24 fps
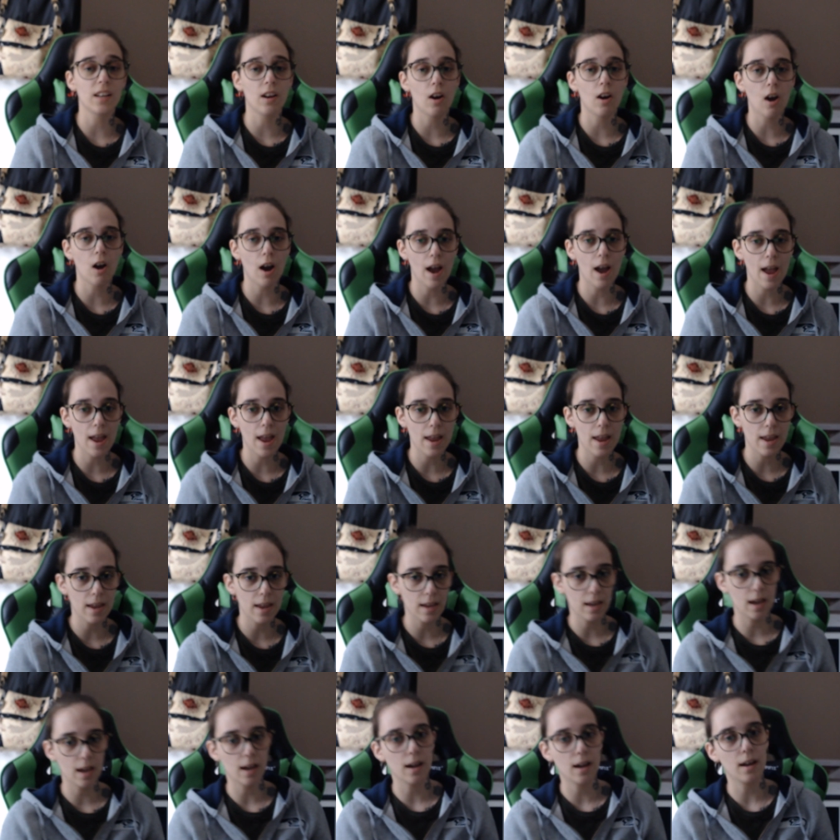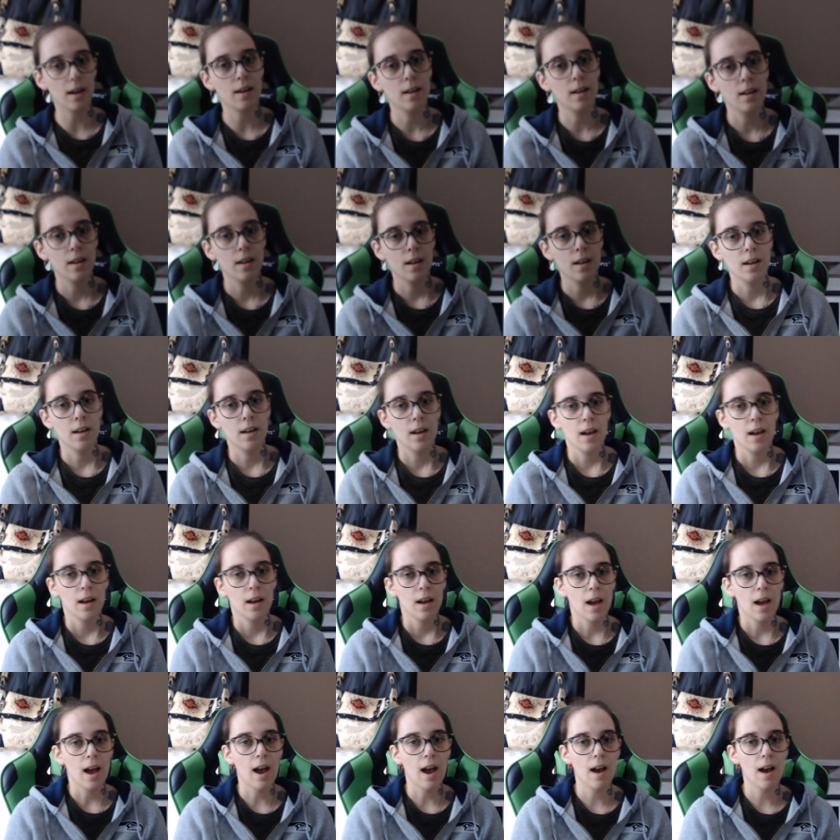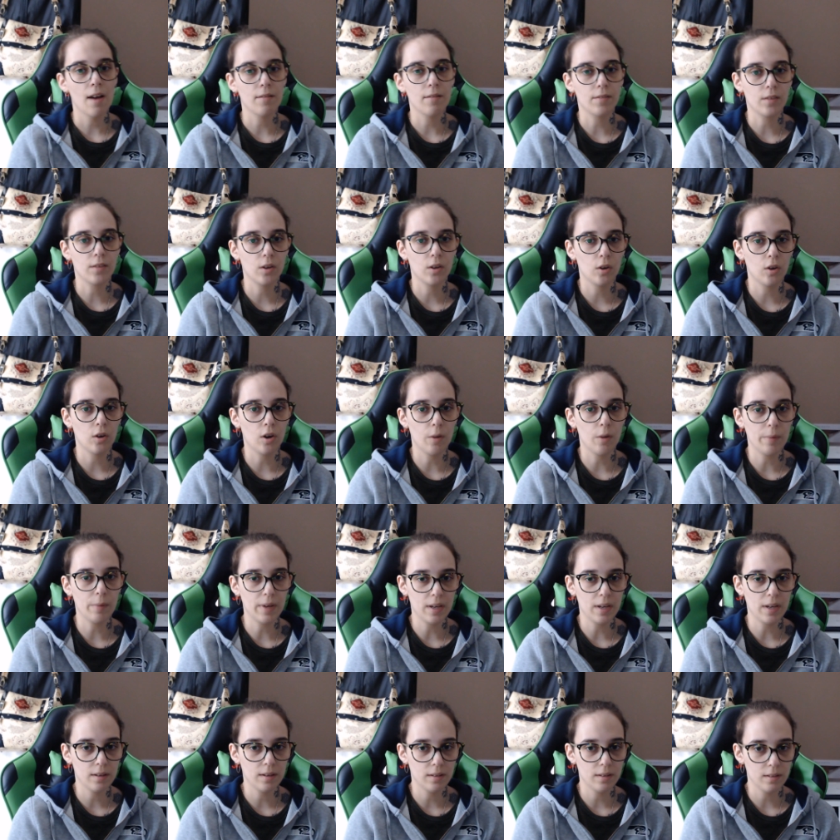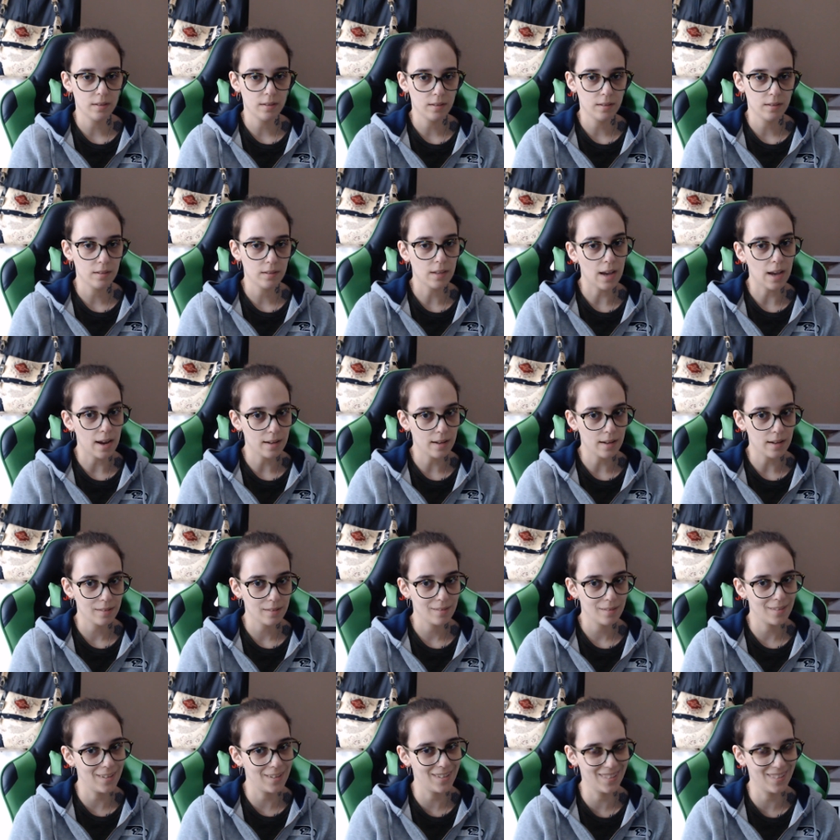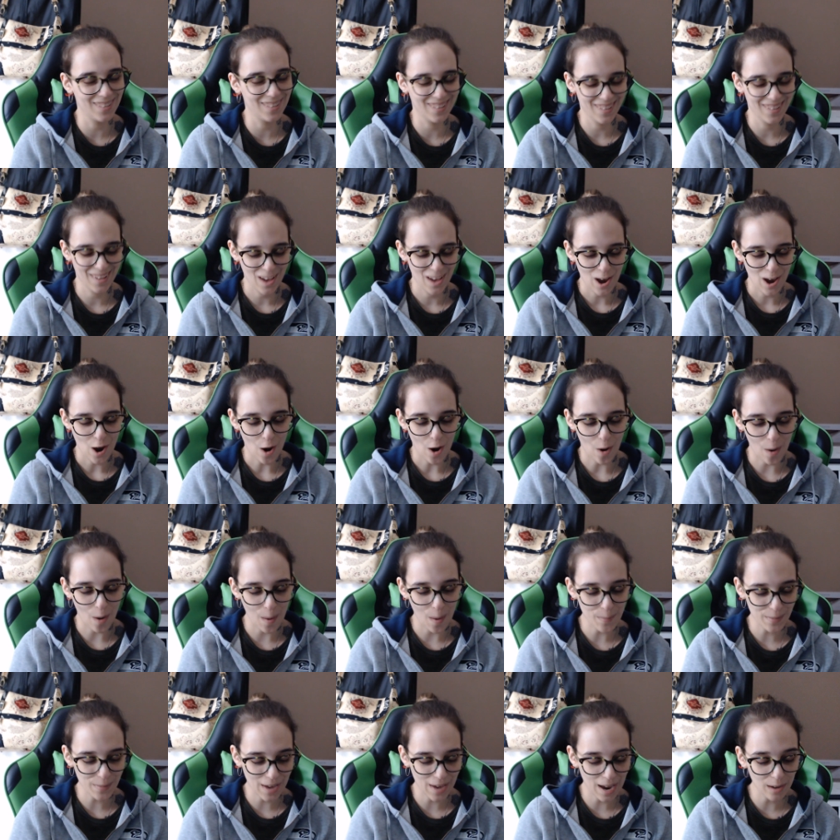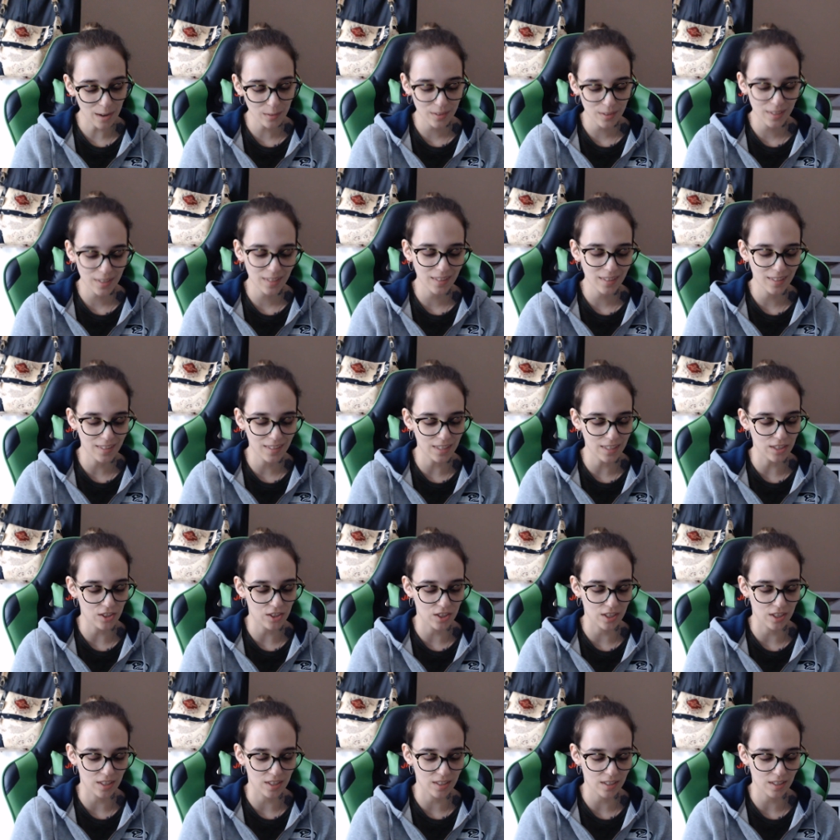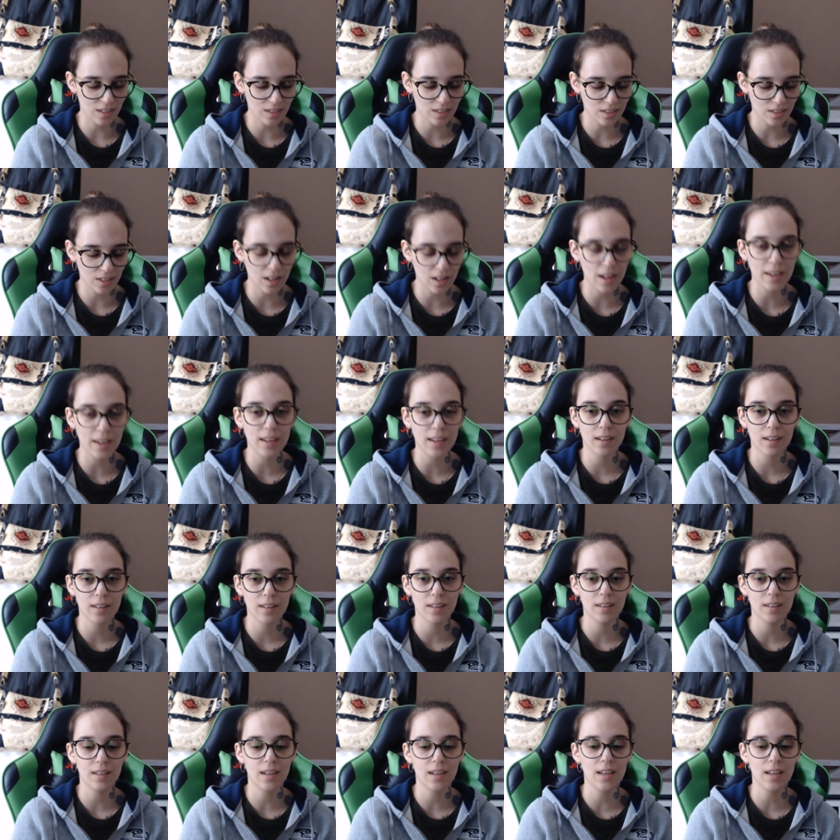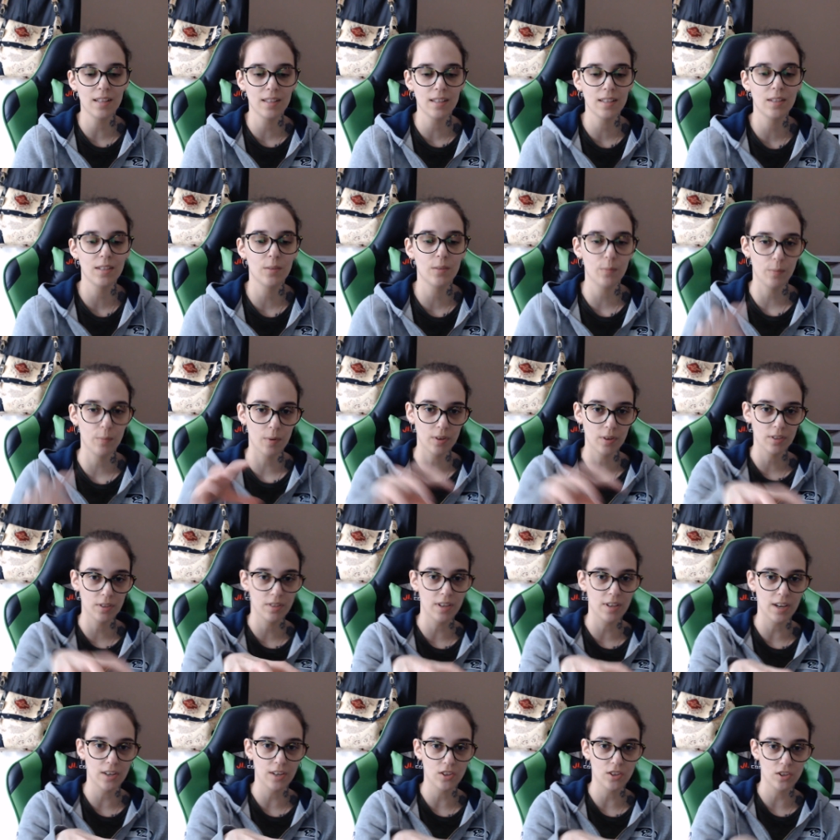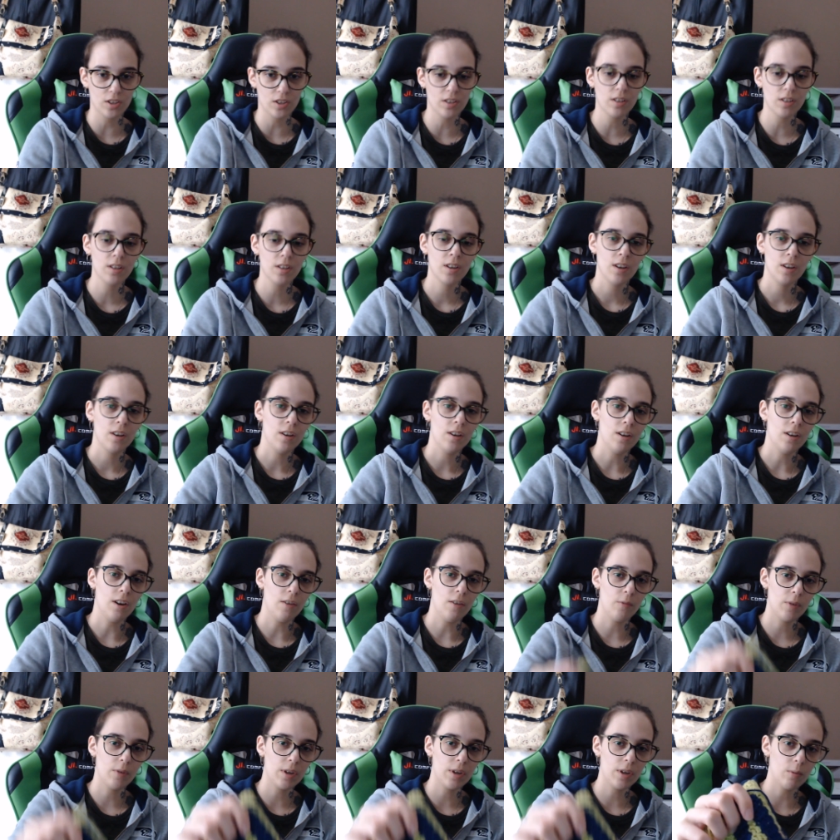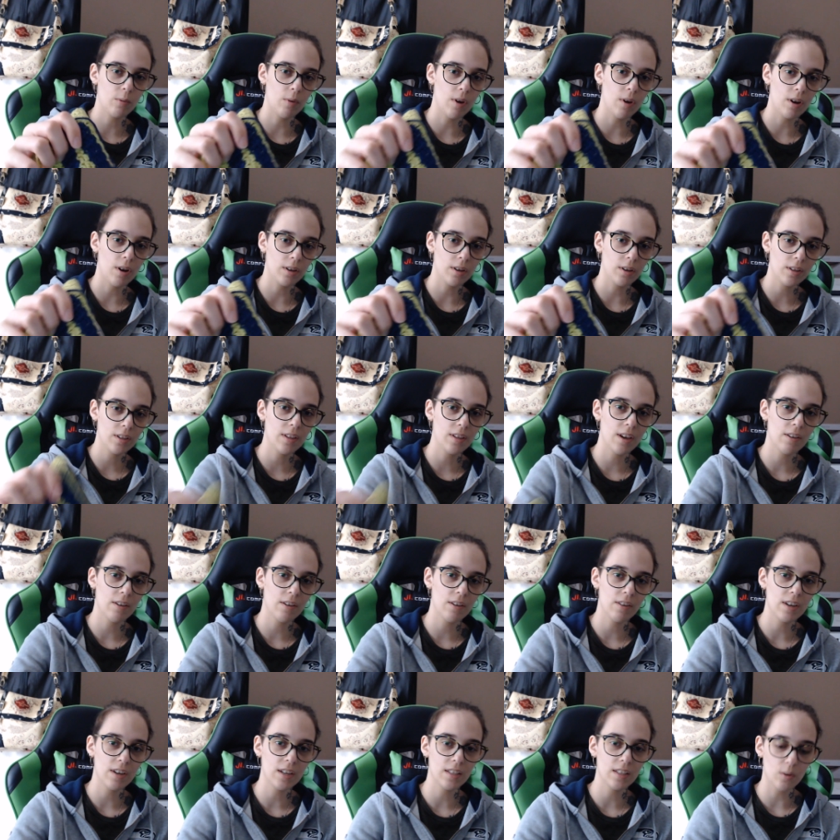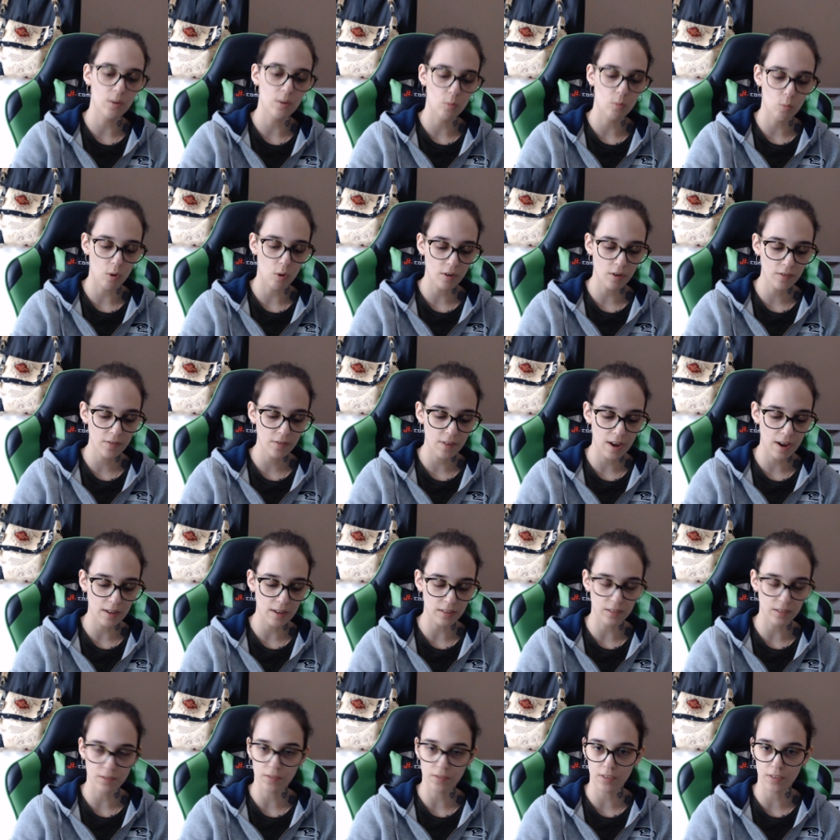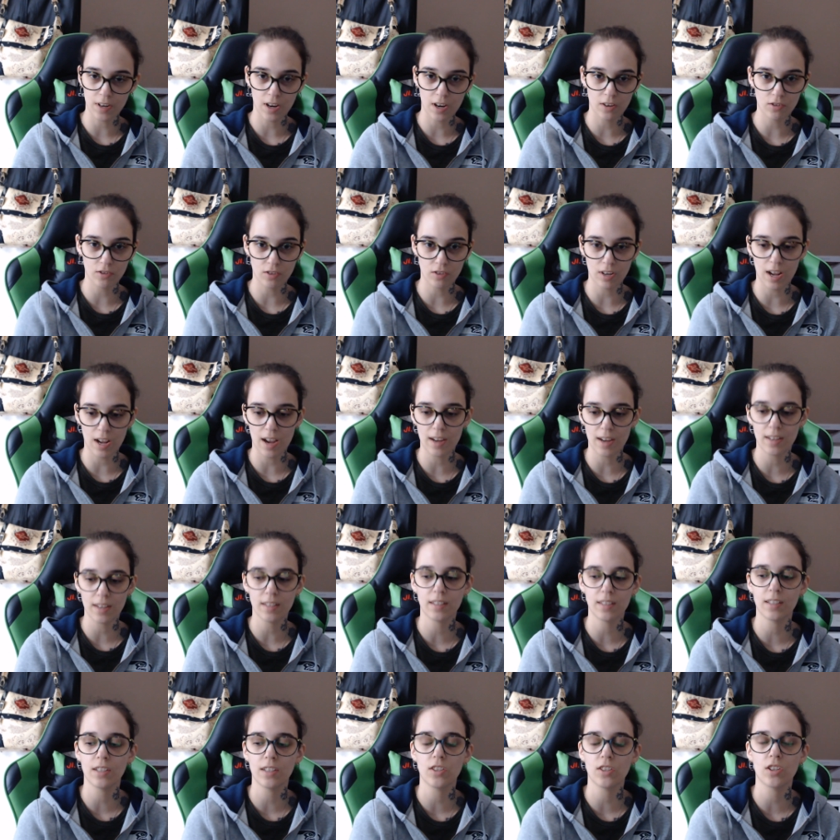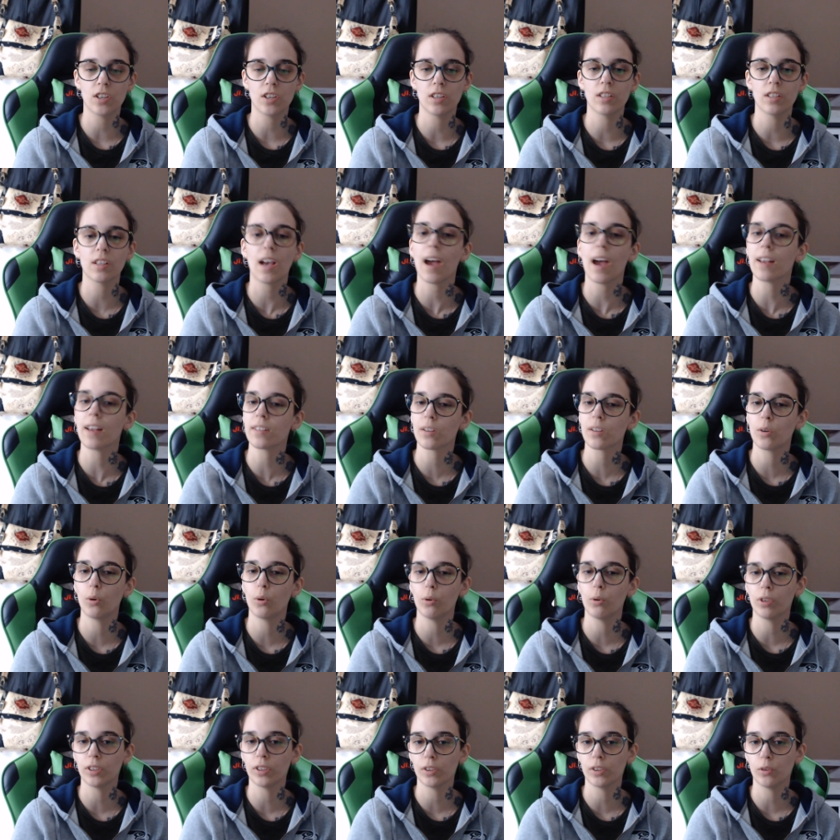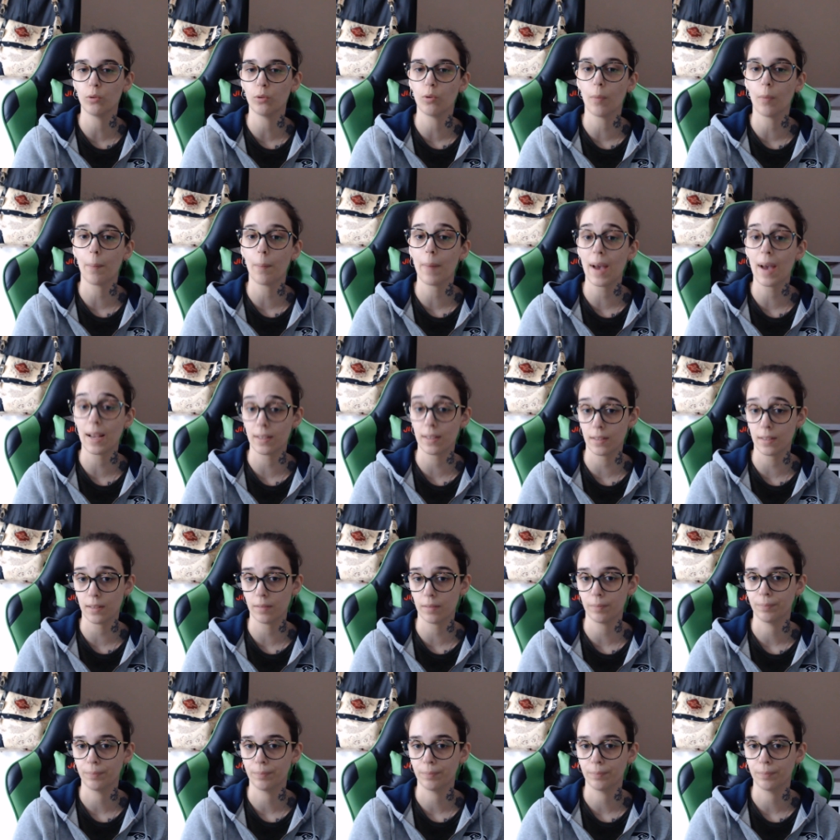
I have got a bit sad. I'm counting the stitches. It's like in this one section of week 1, there is 1,308 stitches as according to the pattern.